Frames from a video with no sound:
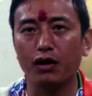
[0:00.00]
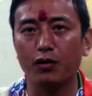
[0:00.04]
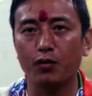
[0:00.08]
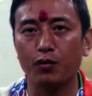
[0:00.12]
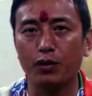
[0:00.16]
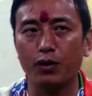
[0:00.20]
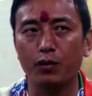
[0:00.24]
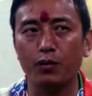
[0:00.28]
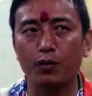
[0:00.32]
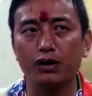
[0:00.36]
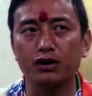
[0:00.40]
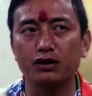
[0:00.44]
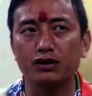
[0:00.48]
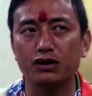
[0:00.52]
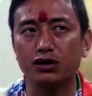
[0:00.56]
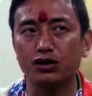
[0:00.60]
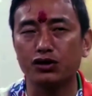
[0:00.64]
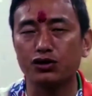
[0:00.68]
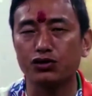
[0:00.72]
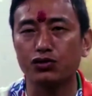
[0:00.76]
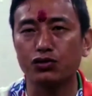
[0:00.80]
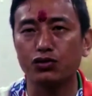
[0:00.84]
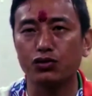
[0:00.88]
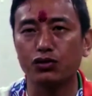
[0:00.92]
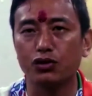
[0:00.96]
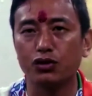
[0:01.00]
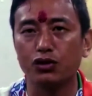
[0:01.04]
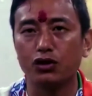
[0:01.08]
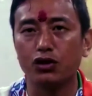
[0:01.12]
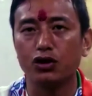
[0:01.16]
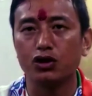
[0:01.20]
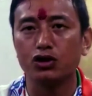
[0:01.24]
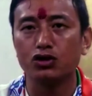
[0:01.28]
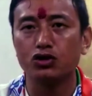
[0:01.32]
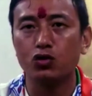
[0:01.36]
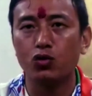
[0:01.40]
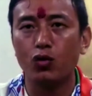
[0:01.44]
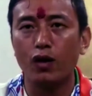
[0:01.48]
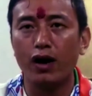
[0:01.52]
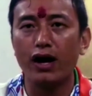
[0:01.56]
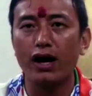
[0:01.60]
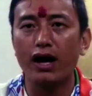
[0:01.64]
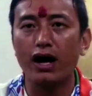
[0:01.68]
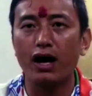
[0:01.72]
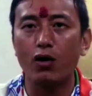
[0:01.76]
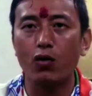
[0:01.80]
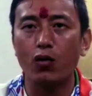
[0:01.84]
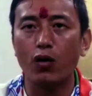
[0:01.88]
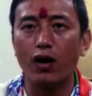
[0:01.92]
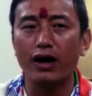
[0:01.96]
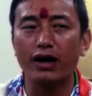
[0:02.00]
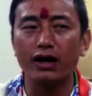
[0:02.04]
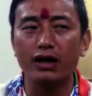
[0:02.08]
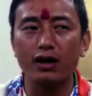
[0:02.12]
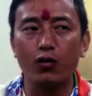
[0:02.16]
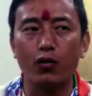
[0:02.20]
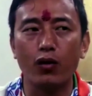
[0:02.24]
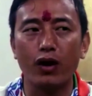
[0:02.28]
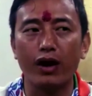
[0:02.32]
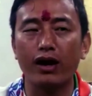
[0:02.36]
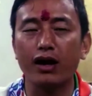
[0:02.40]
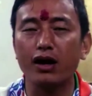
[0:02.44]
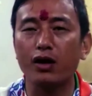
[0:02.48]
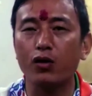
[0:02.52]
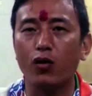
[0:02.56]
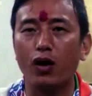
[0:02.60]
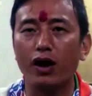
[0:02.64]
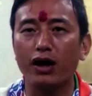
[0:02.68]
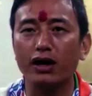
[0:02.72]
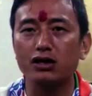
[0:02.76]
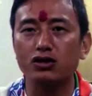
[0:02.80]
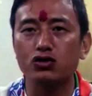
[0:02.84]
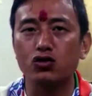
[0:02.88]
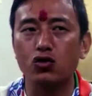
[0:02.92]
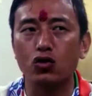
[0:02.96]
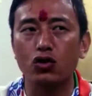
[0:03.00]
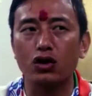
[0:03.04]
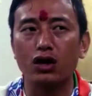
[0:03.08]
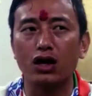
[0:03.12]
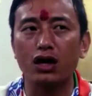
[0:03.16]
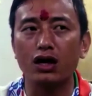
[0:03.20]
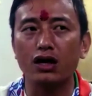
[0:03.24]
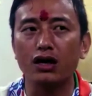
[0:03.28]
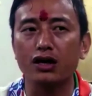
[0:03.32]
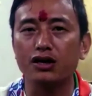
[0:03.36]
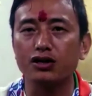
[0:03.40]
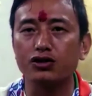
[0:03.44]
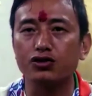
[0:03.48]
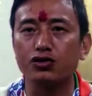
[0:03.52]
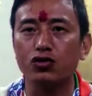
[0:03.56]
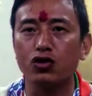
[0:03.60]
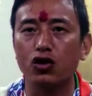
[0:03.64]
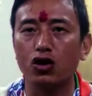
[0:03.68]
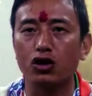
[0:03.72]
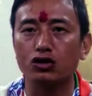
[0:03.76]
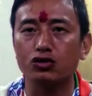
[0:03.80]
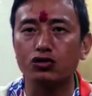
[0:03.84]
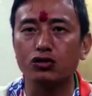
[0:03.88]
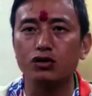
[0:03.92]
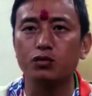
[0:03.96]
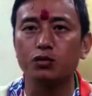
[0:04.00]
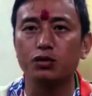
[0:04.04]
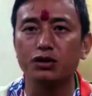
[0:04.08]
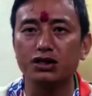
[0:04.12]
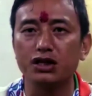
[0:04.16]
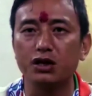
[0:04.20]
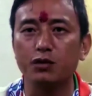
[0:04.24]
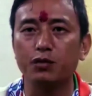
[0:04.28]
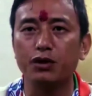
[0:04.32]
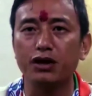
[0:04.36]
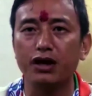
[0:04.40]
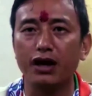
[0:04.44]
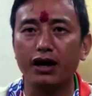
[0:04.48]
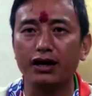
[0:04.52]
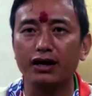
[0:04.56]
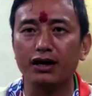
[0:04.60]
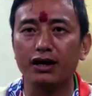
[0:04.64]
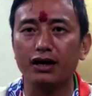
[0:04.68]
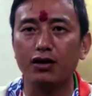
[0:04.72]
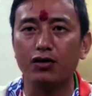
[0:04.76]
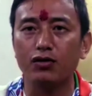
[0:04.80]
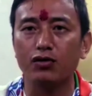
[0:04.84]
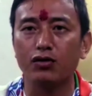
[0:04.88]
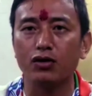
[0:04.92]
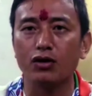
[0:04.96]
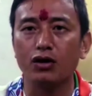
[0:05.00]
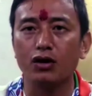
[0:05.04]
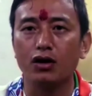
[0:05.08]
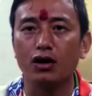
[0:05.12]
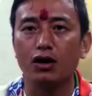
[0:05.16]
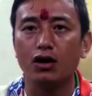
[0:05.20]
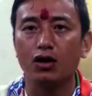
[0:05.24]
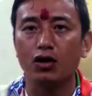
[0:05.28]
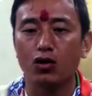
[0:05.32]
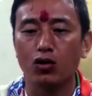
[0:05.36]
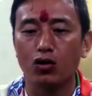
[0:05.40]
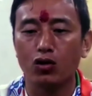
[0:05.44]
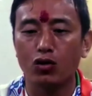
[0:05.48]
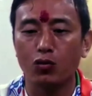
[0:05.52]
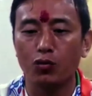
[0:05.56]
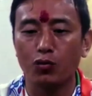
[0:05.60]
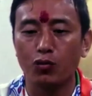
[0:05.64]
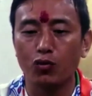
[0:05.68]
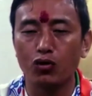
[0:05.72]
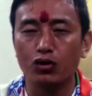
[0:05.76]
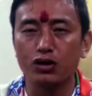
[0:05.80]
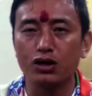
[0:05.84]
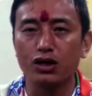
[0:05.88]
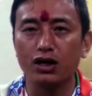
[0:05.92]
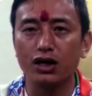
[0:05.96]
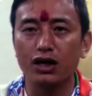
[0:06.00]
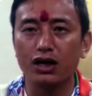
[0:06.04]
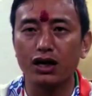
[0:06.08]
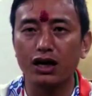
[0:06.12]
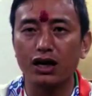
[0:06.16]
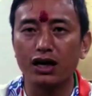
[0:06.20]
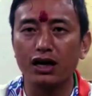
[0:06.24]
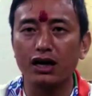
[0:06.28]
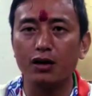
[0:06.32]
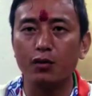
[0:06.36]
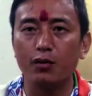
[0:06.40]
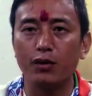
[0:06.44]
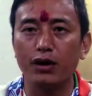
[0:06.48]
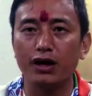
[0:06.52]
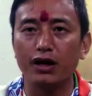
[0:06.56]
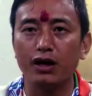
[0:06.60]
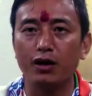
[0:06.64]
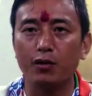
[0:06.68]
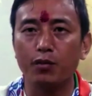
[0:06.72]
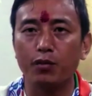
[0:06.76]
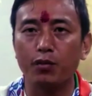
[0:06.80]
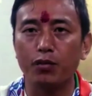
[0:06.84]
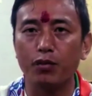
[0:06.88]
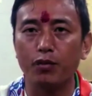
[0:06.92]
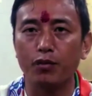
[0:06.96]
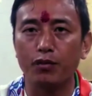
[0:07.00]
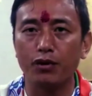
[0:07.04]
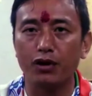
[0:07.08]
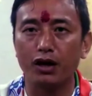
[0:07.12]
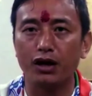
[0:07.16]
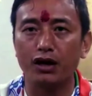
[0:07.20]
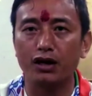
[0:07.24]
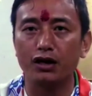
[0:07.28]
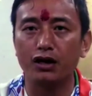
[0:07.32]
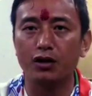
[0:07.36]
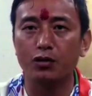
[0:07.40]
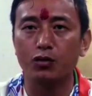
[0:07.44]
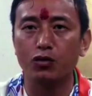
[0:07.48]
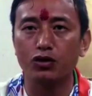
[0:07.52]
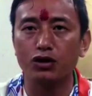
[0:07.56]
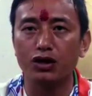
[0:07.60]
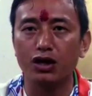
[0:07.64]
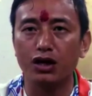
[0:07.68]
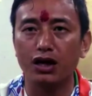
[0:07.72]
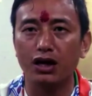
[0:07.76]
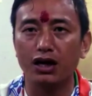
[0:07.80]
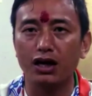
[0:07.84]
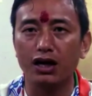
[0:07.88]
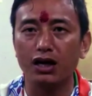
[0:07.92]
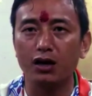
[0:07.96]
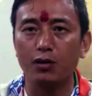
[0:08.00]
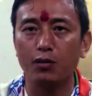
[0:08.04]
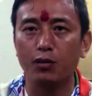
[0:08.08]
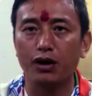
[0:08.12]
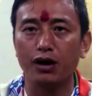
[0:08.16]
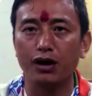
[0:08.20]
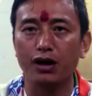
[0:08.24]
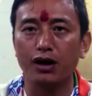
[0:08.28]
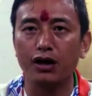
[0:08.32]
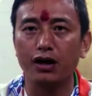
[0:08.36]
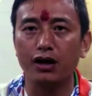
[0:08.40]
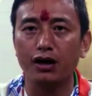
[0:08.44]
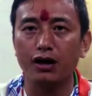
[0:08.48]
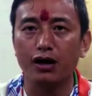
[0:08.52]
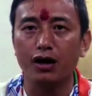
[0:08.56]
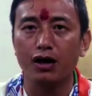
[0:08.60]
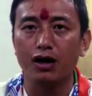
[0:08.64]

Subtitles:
people's issue. So why is Gorkhaland issue lost with BJP right now? Modi clearly made it. Narendra Modi clearly made it.